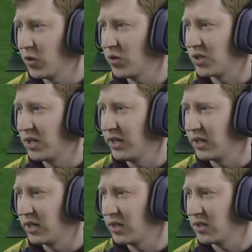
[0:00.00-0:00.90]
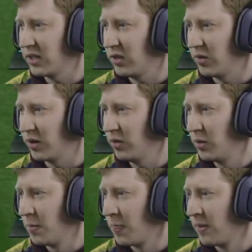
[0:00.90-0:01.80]
Oh, Shalea cuts that out though.
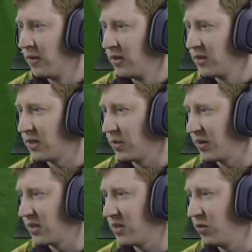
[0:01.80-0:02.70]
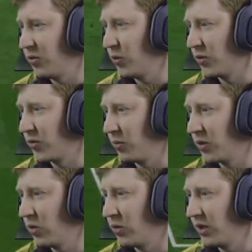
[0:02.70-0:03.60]
Centre back still forward from the
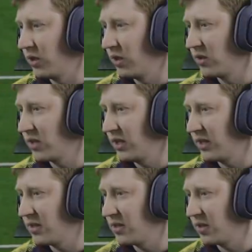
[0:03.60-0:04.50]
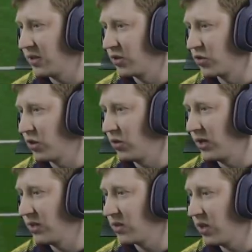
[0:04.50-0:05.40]
corner. Lyle Taylor gets this under control
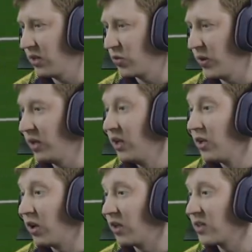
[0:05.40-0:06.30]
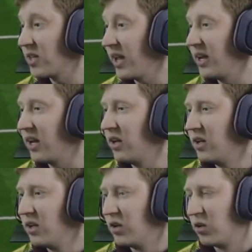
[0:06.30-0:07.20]
and turns well. Lyle Taylor,
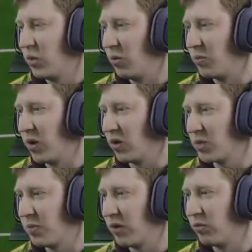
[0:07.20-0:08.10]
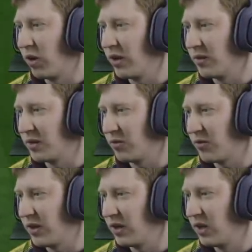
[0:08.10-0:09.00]
well blocked by Wright, the
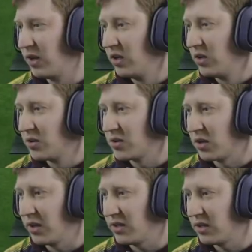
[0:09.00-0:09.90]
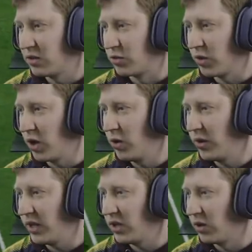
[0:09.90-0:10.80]
defender. Starting to grow
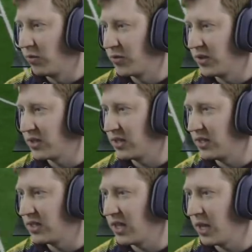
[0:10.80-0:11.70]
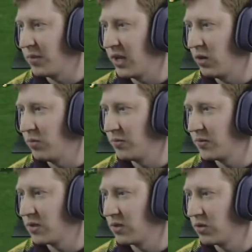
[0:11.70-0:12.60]
in confidence in this game now.
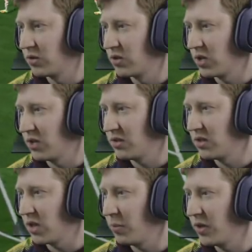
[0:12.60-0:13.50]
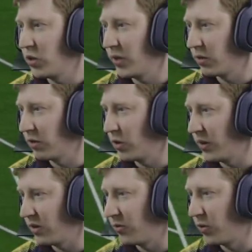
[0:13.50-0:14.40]
Chances coming quicker and
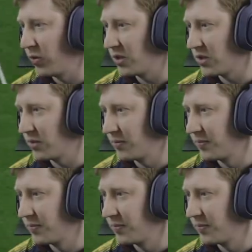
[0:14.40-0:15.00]
quicker for us.